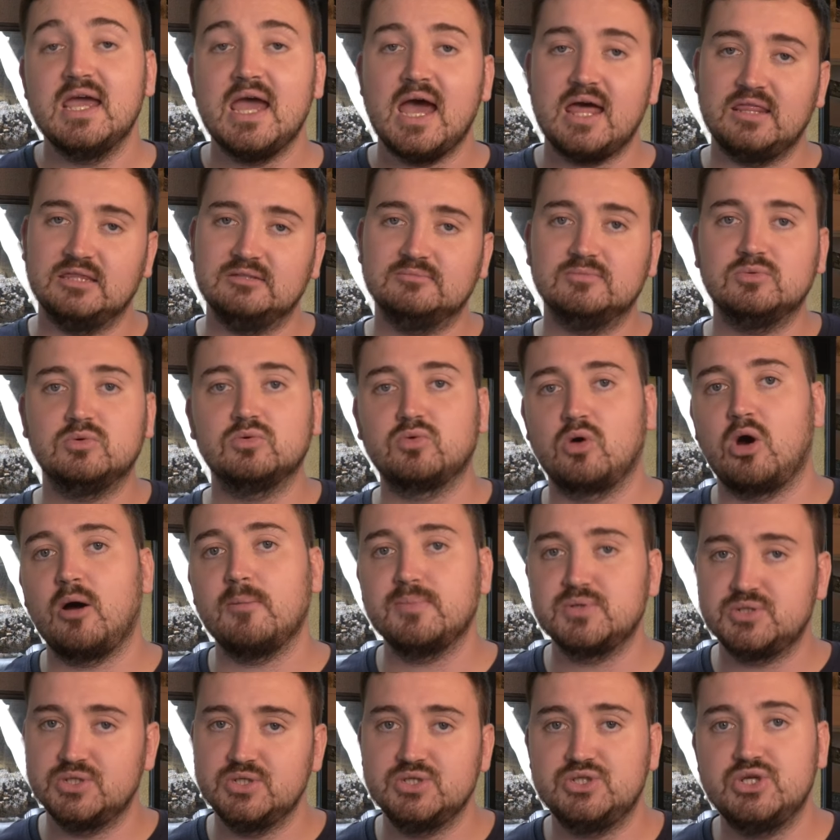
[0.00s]
and the more
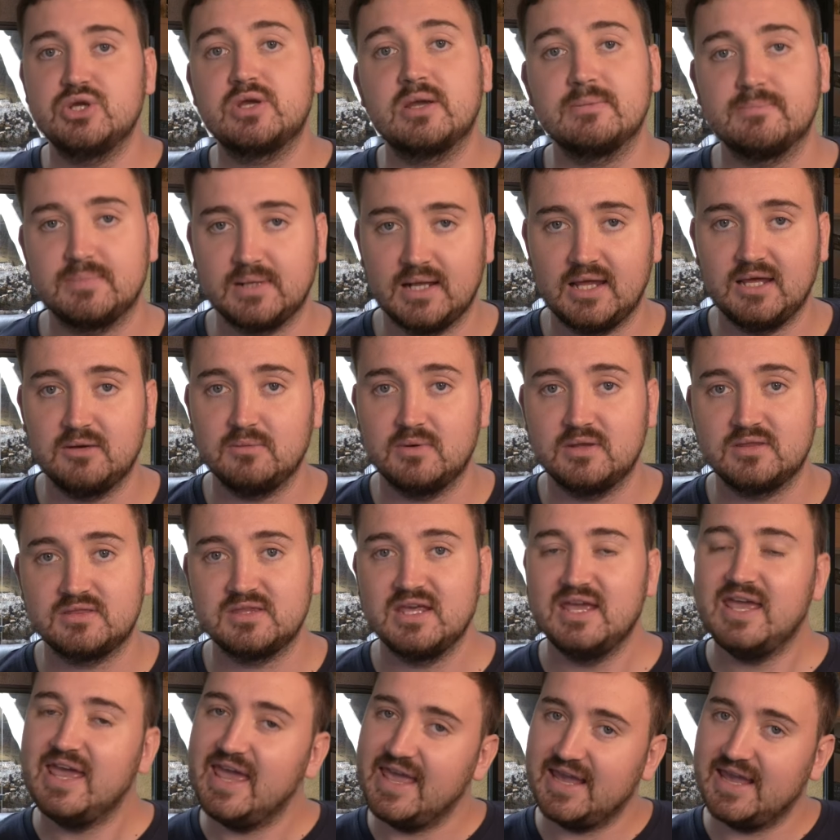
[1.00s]
options you can play with.